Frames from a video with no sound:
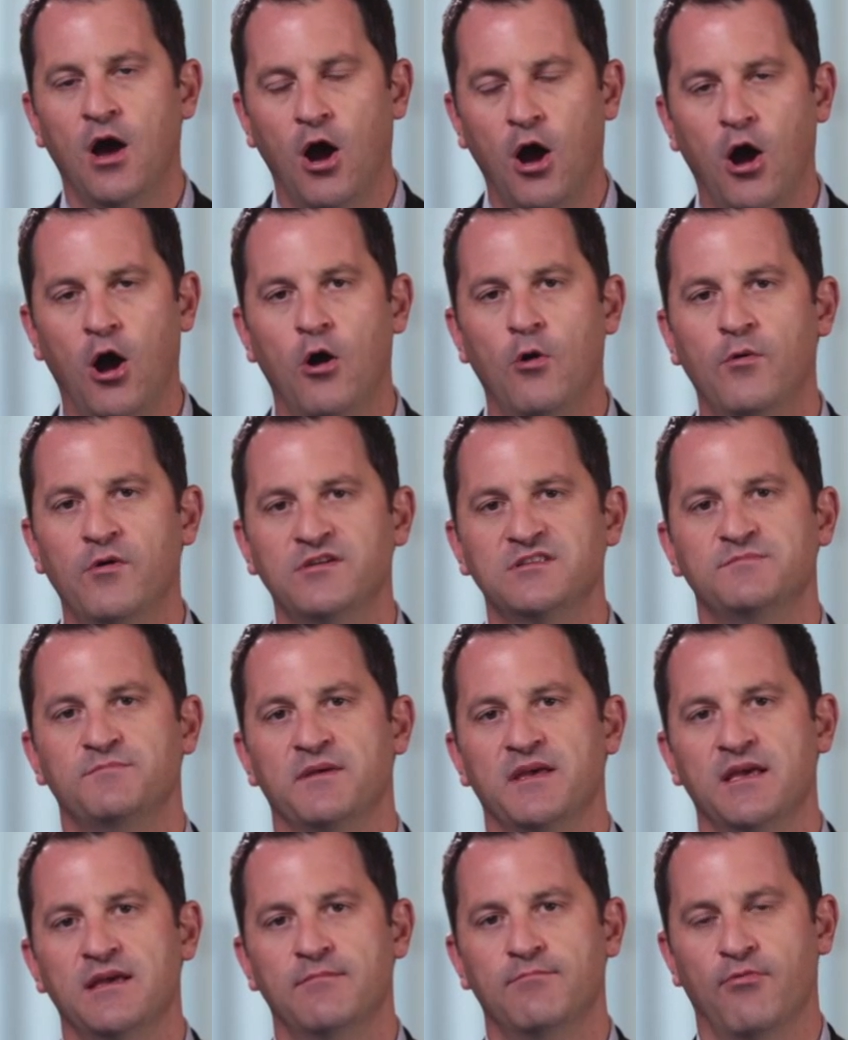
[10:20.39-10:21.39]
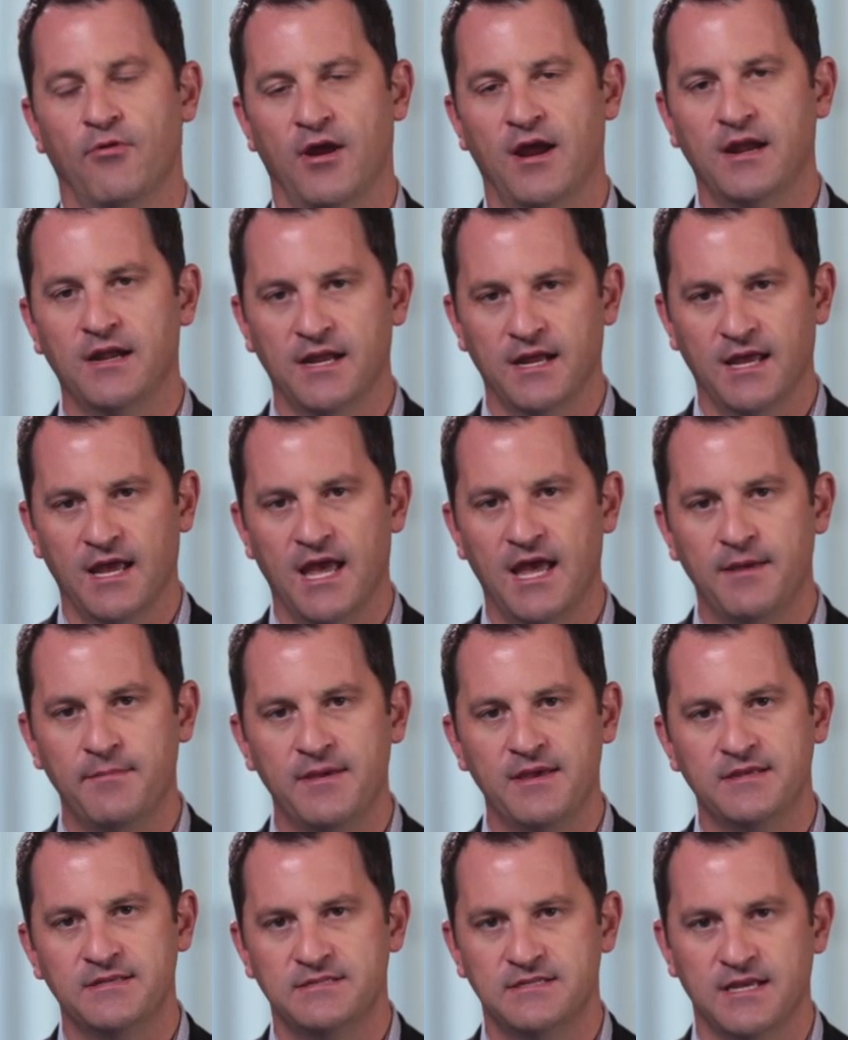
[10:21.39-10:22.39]
Always be branding,
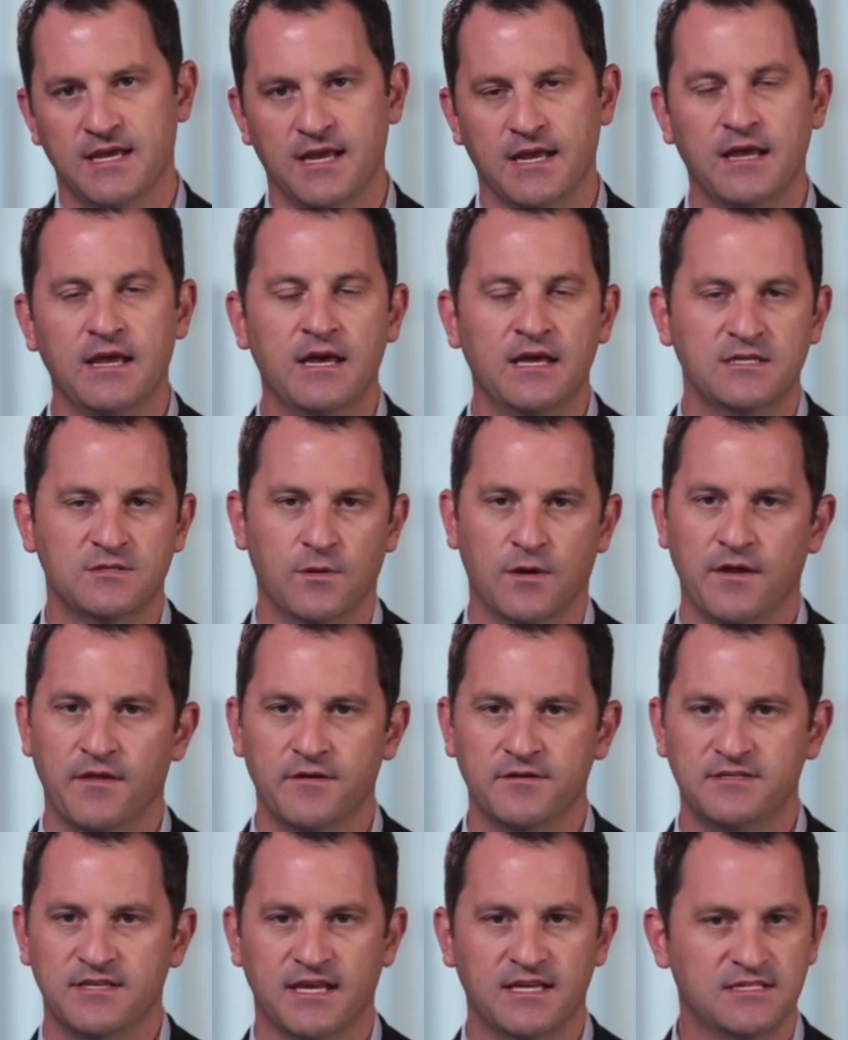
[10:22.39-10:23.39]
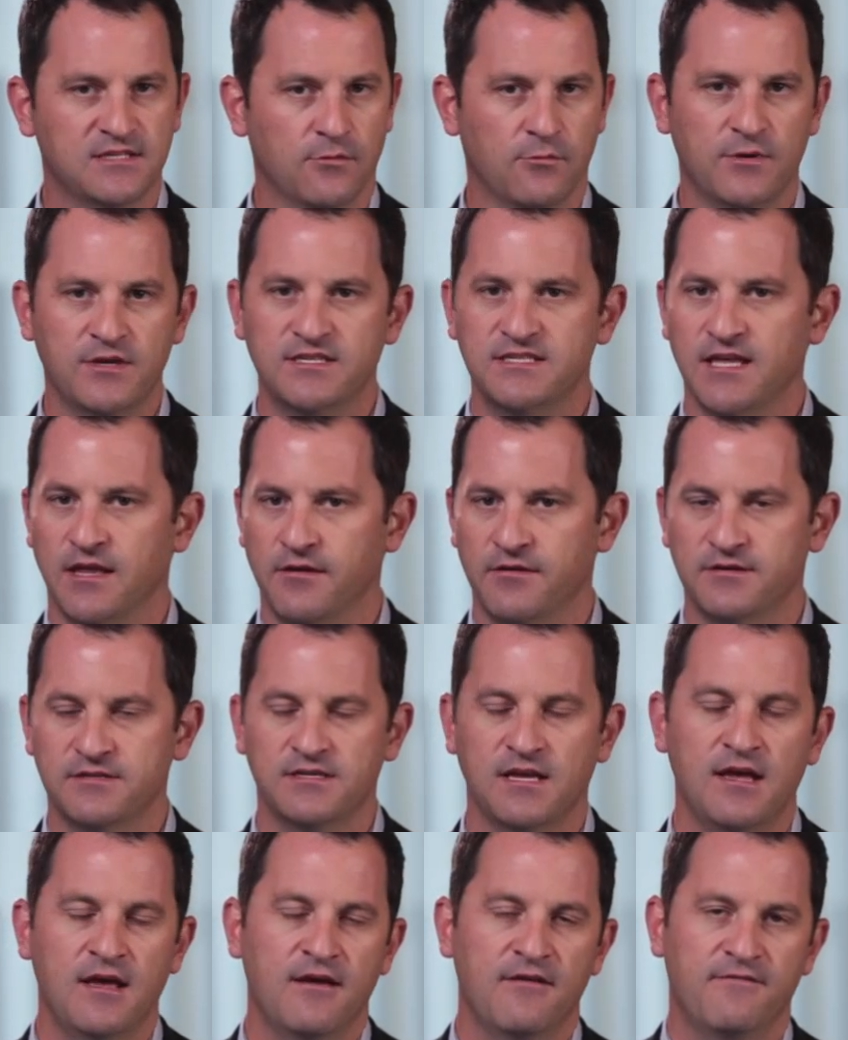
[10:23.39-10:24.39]
ABC. It's one of those things that
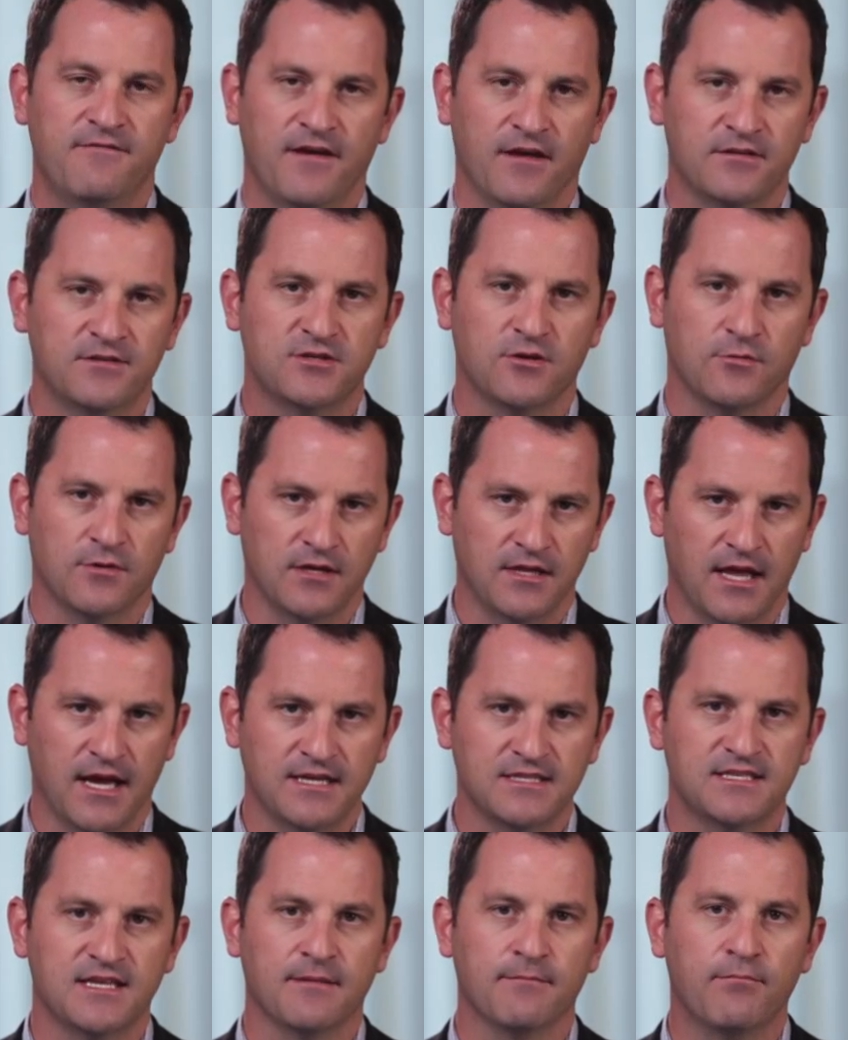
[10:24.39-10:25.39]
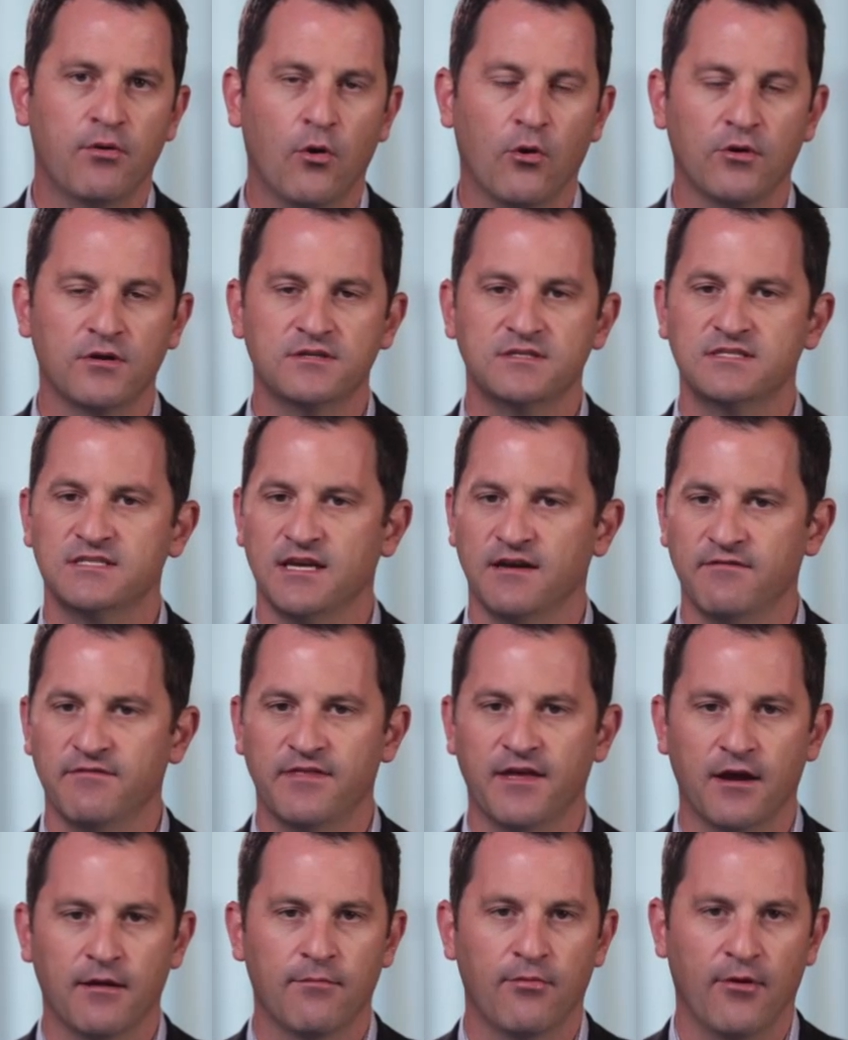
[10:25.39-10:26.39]
resellers fail to realize, the importance of
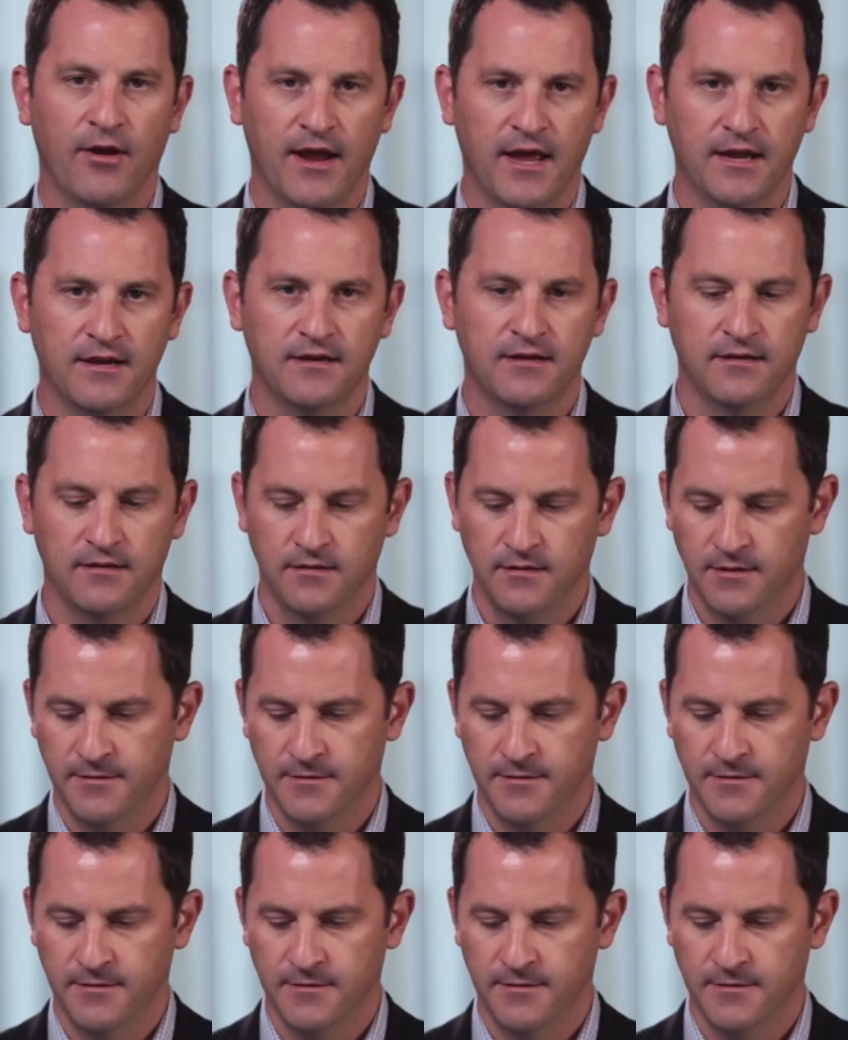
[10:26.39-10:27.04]
their brand.